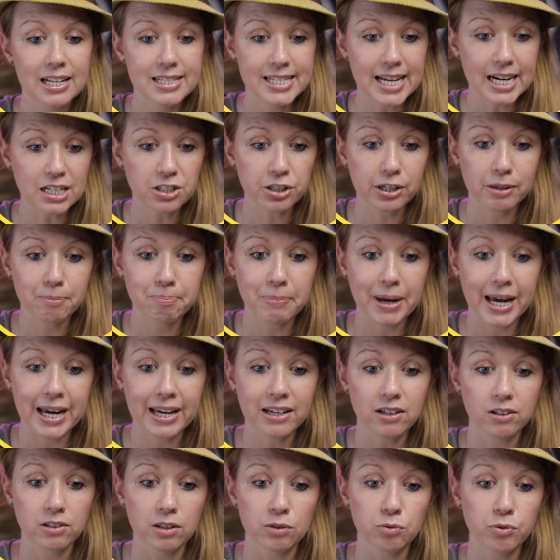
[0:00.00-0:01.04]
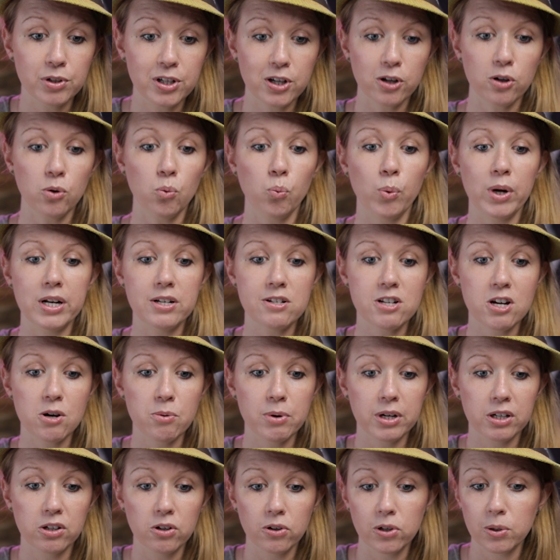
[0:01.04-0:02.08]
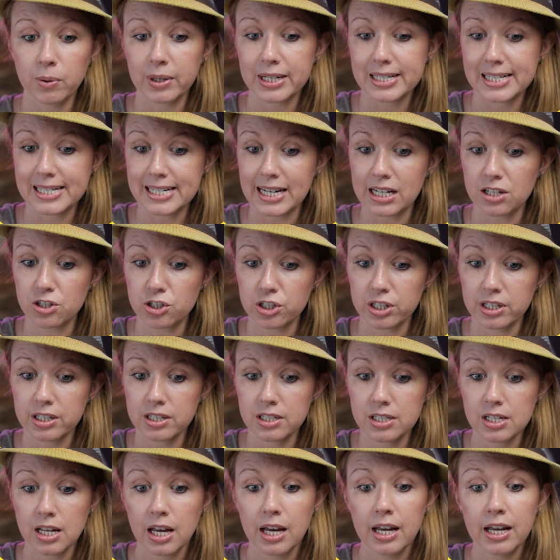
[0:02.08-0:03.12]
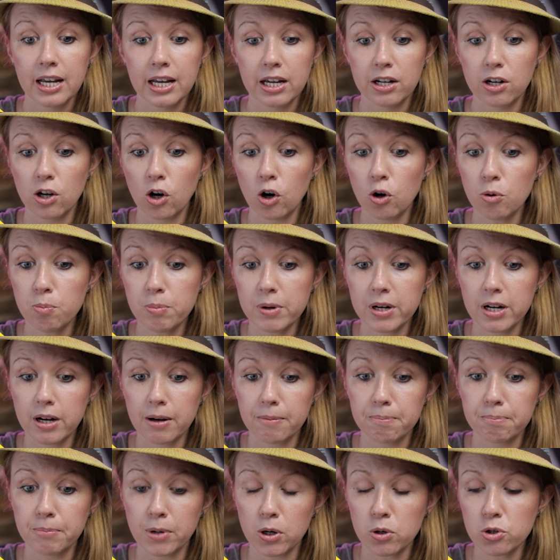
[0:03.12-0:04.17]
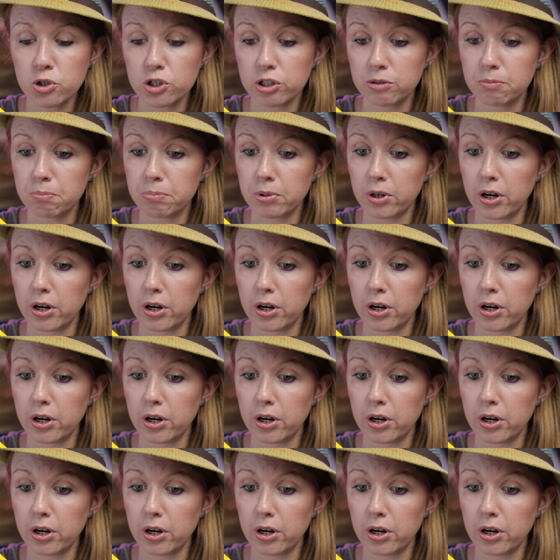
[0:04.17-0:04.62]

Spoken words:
It's actually a panel. If we go to Window and go to Extensions and open up Motion